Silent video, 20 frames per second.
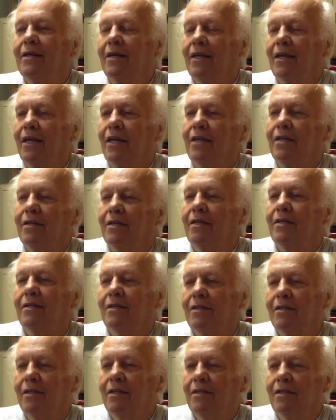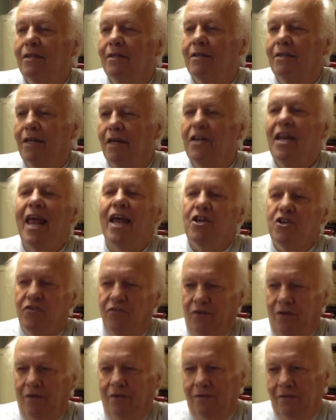in
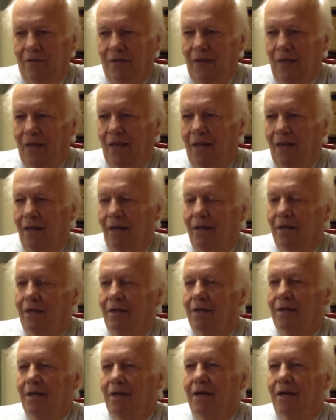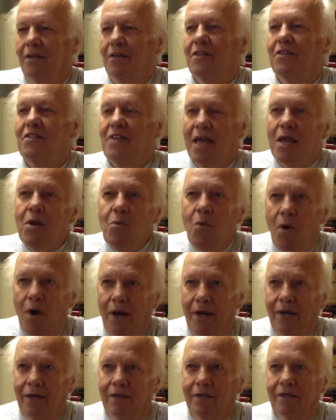Nashville. They
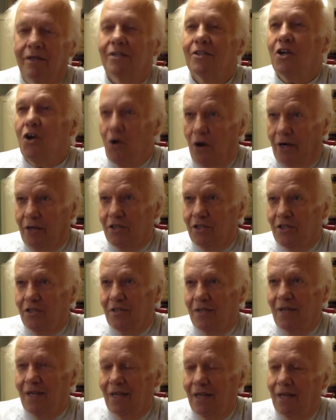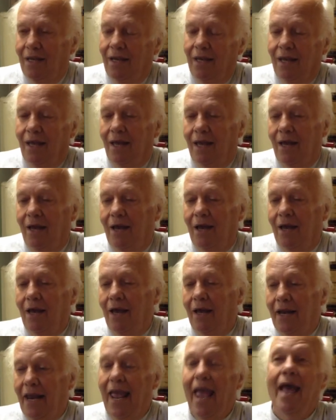wanted carts,
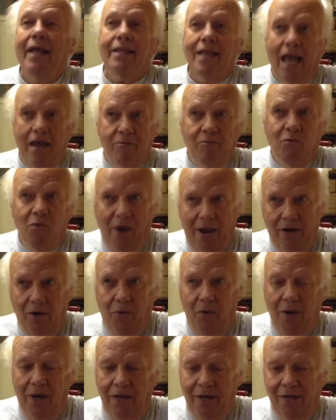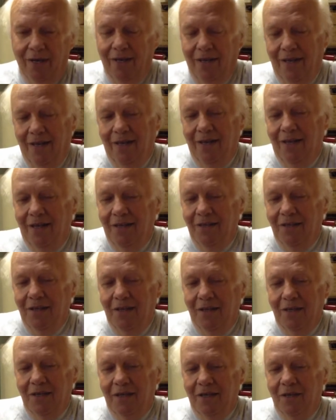and they had to have them right away.
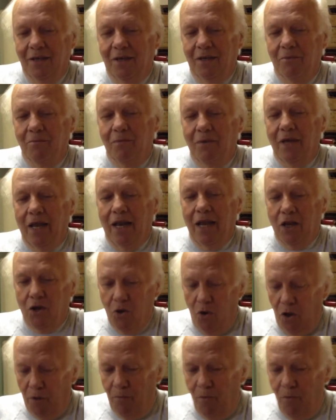And they called